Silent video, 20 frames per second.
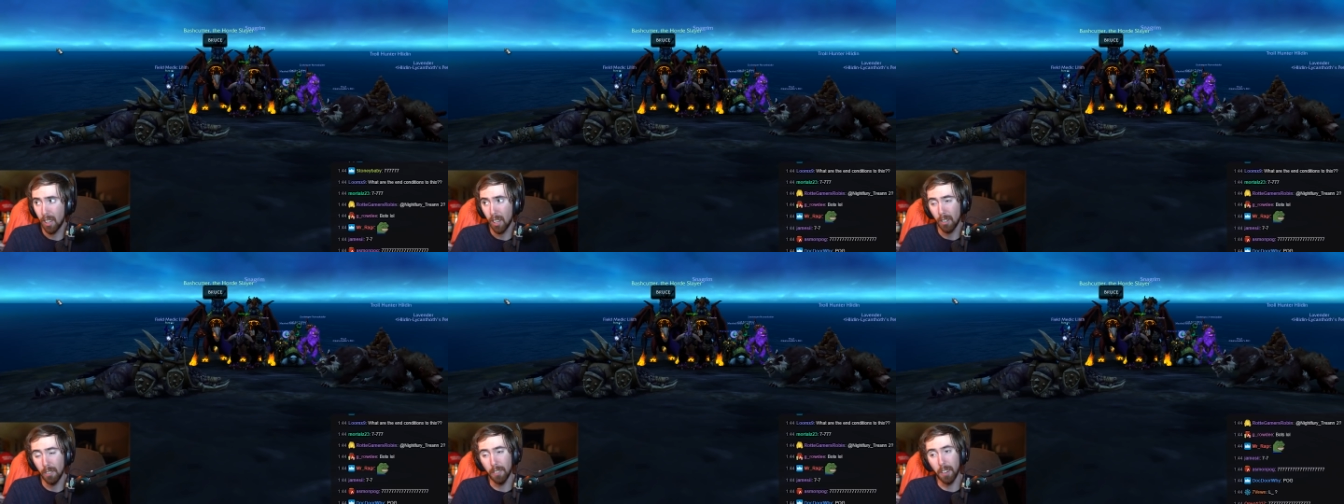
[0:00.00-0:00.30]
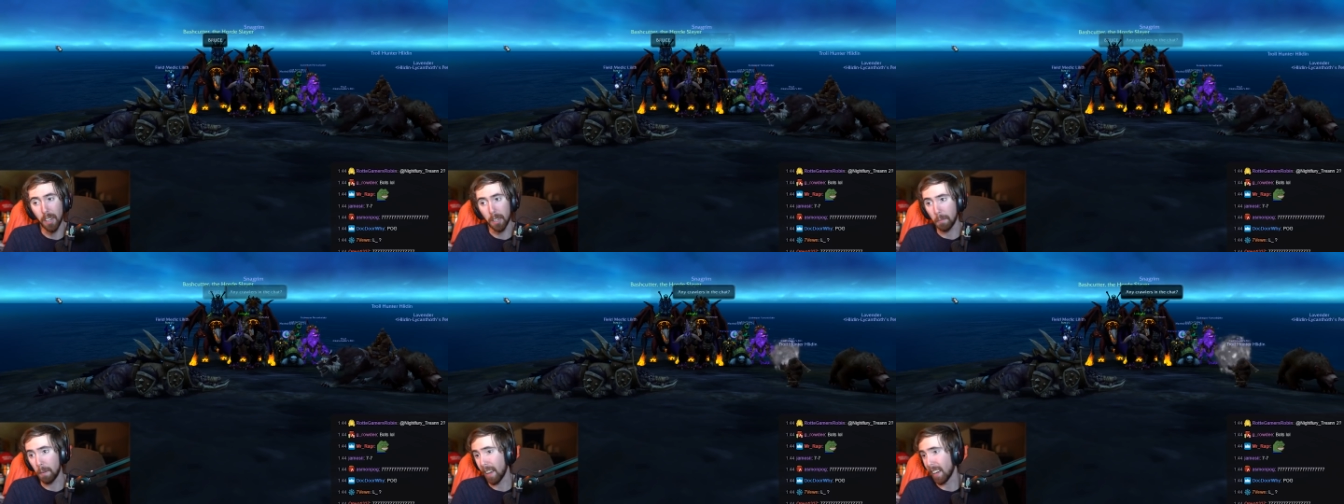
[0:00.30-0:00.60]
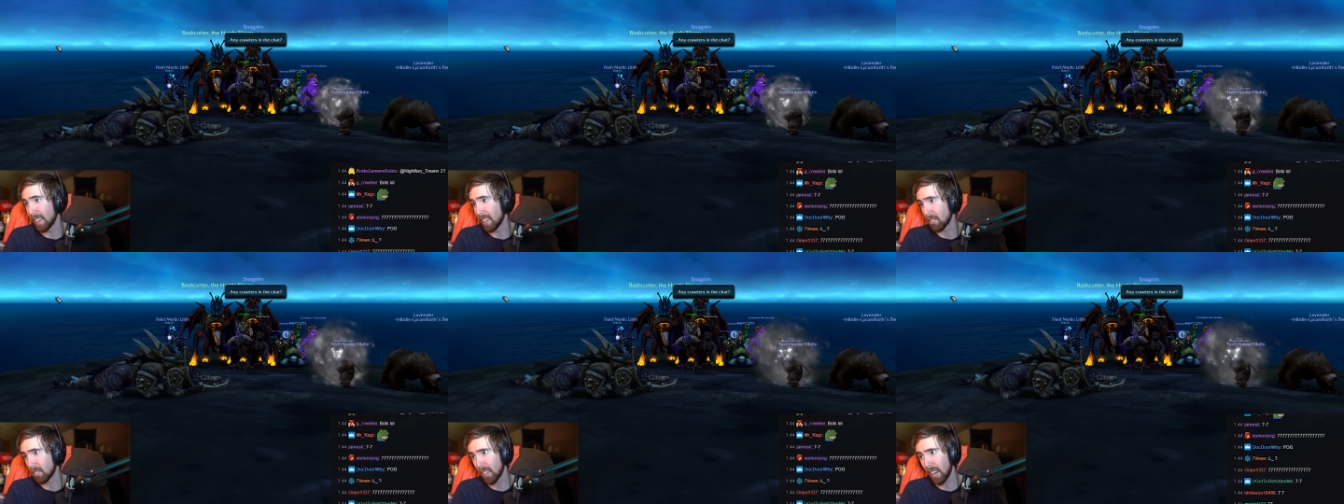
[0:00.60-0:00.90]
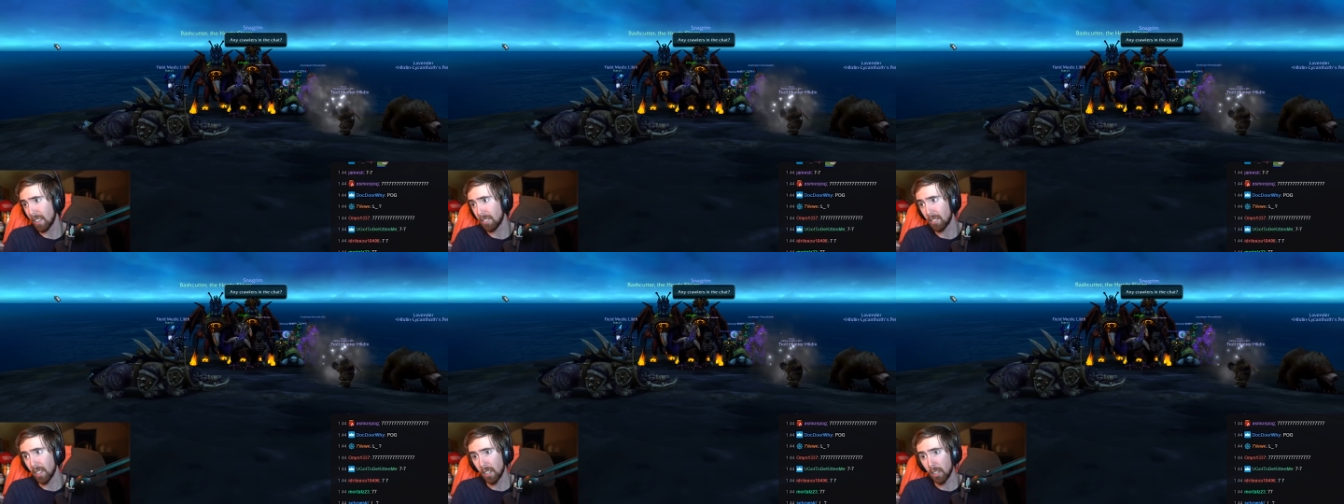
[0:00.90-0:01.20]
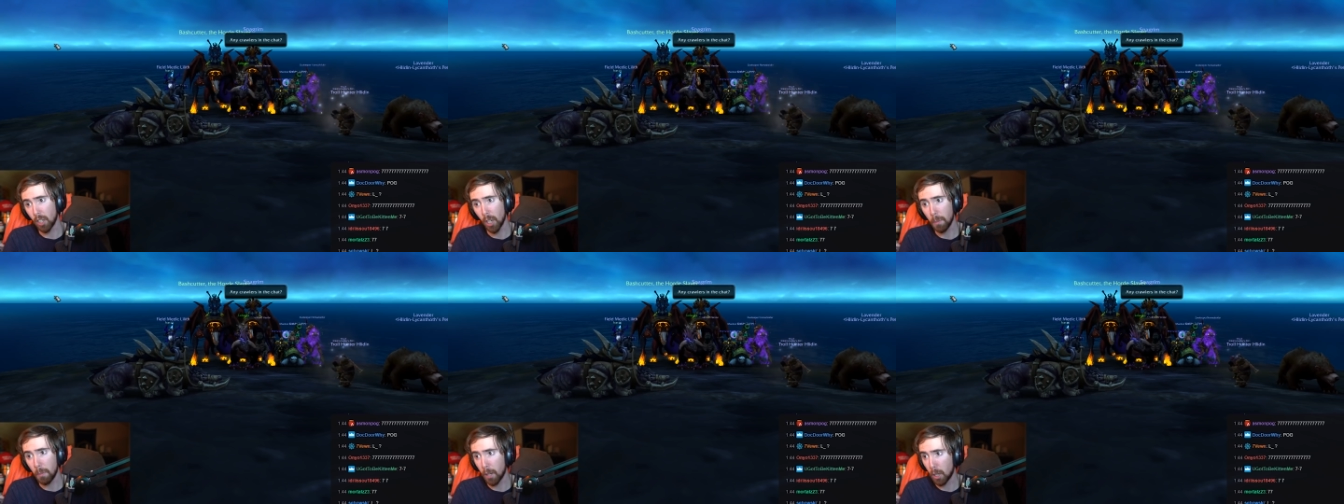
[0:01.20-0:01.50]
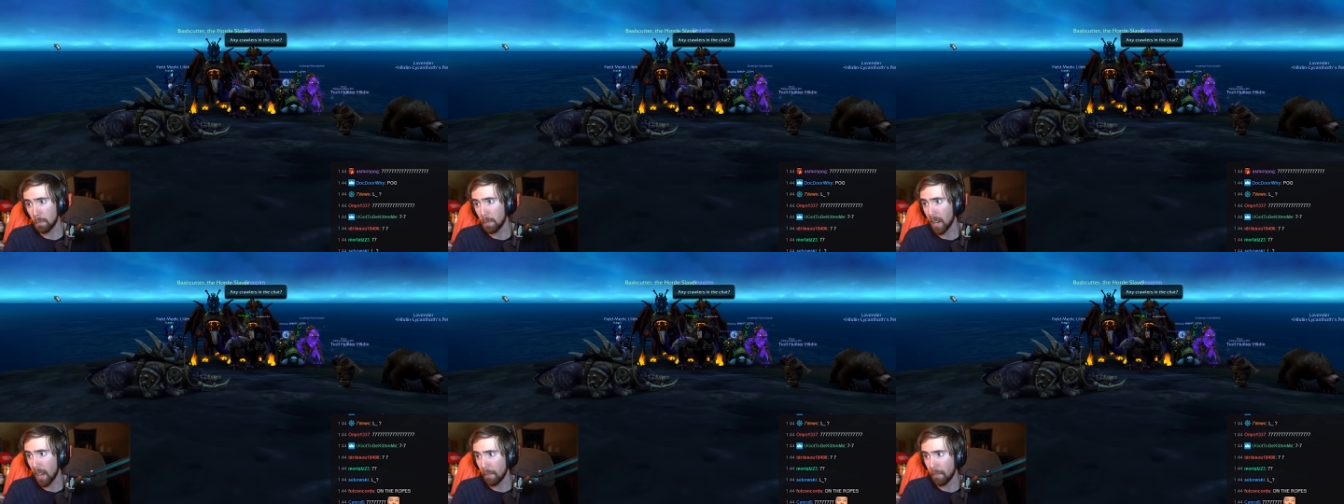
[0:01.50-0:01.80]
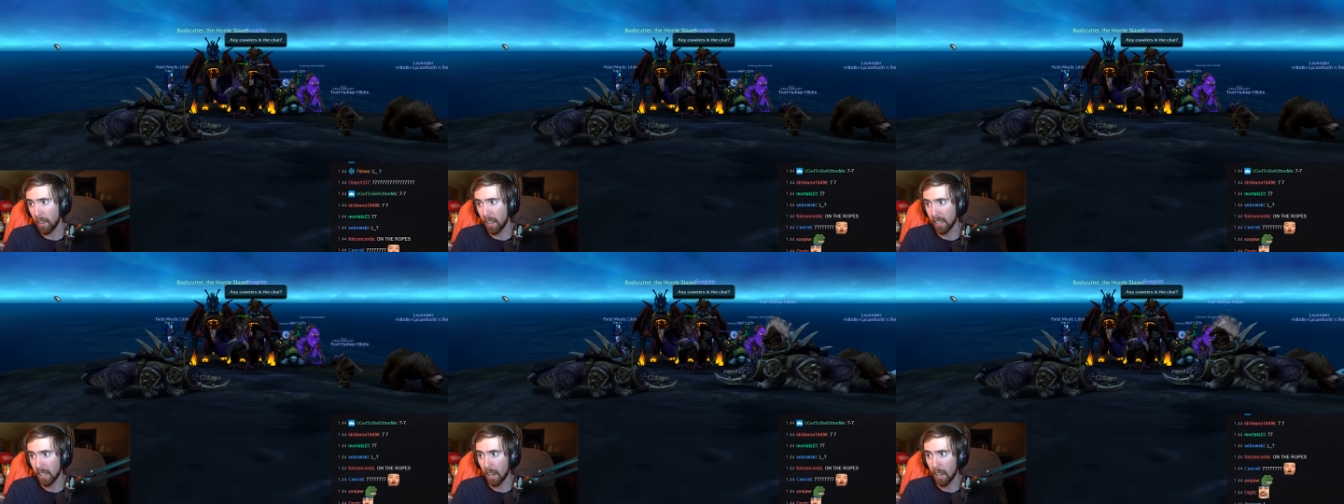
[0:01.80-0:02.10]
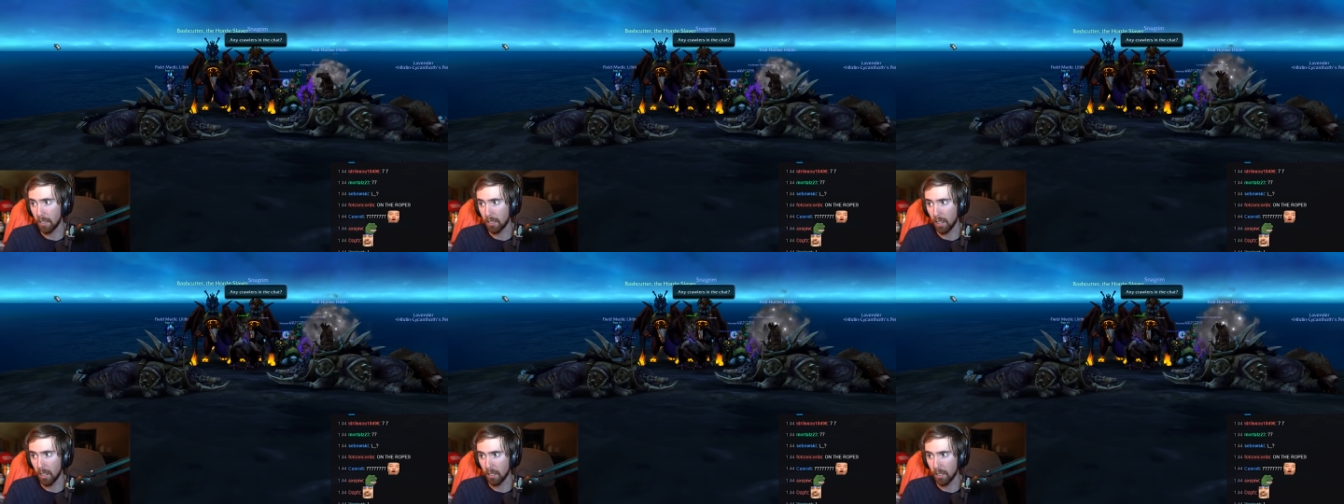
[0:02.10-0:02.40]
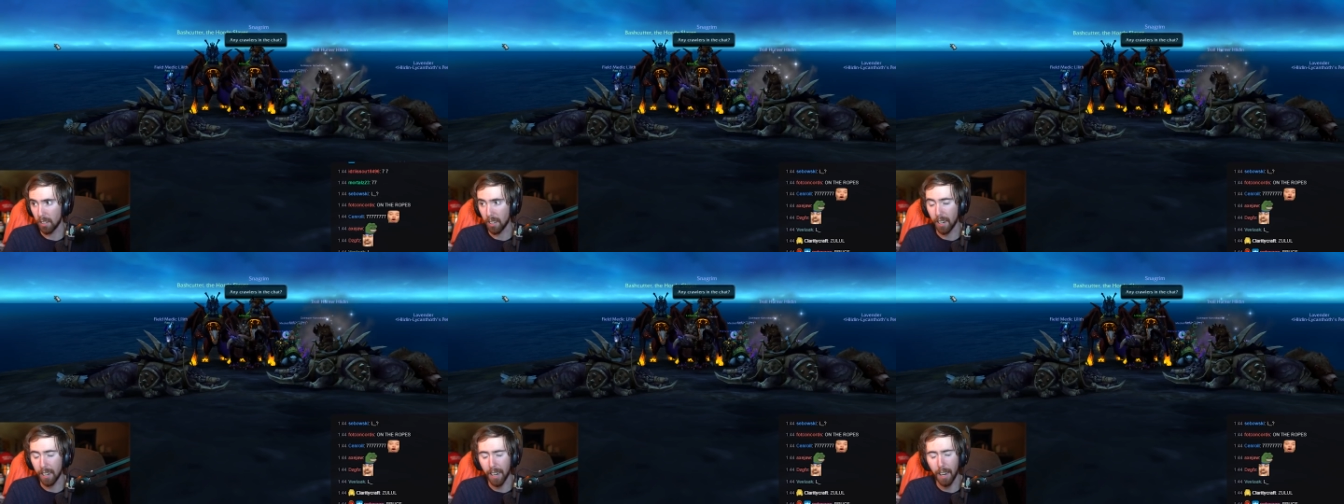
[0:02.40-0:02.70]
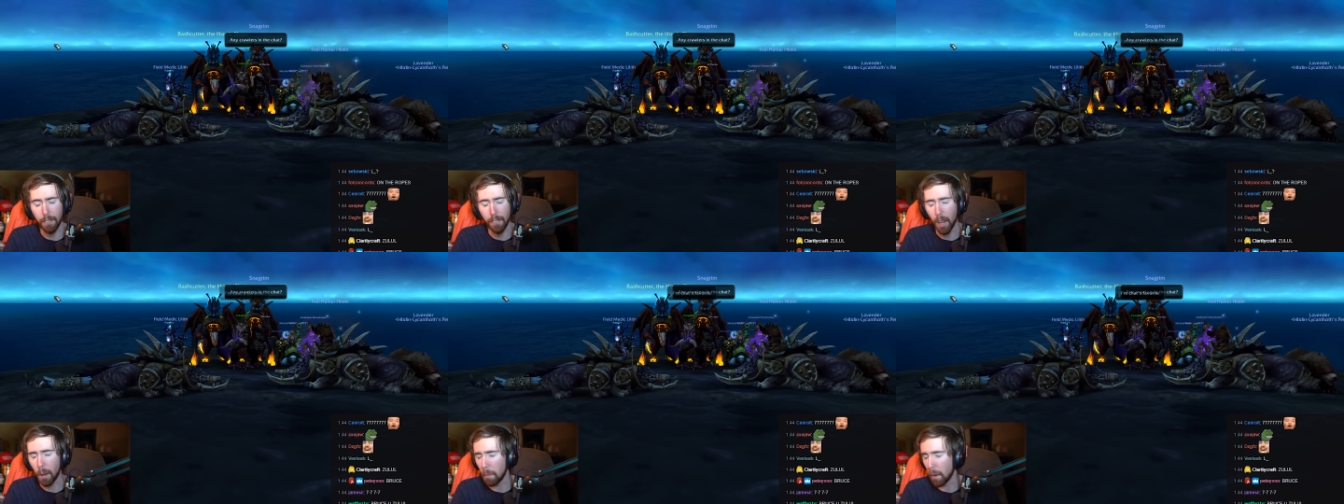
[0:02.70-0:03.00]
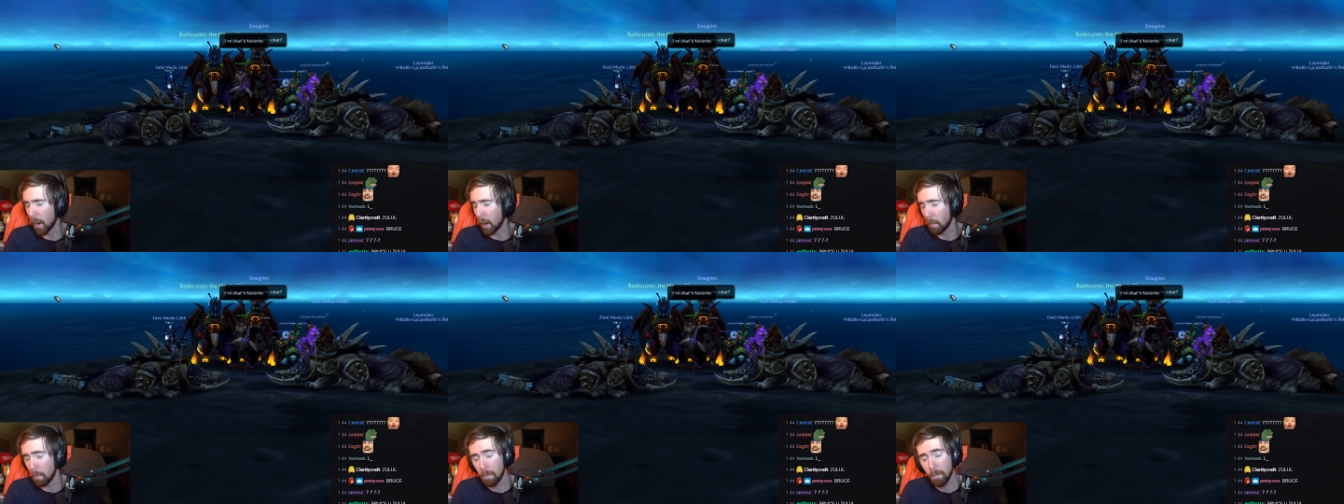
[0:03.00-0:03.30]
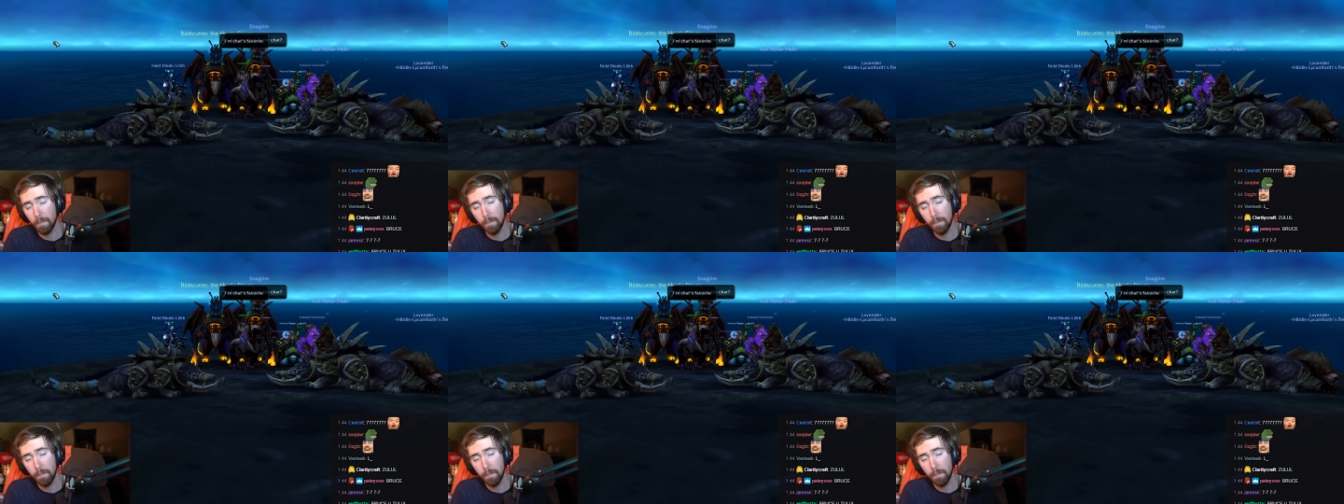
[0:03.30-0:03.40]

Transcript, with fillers: look, man, this guy's done too much BFA content to not have that mount.